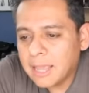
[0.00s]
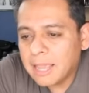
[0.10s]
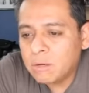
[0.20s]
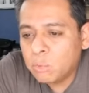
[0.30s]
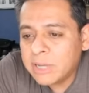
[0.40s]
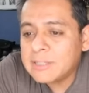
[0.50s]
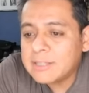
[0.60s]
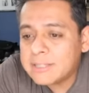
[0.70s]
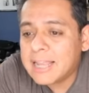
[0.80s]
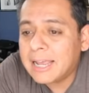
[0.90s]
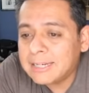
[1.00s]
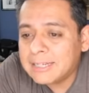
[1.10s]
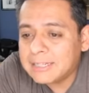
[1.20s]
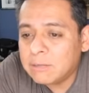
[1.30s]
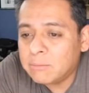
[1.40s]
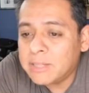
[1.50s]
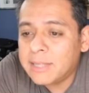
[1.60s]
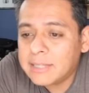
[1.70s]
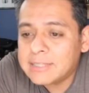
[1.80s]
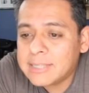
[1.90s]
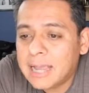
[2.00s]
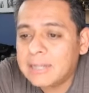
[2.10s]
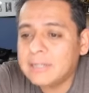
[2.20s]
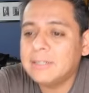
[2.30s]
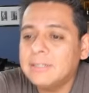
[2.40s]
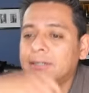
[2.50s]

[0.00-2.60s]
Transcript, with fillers: It went silent. It went dead silent.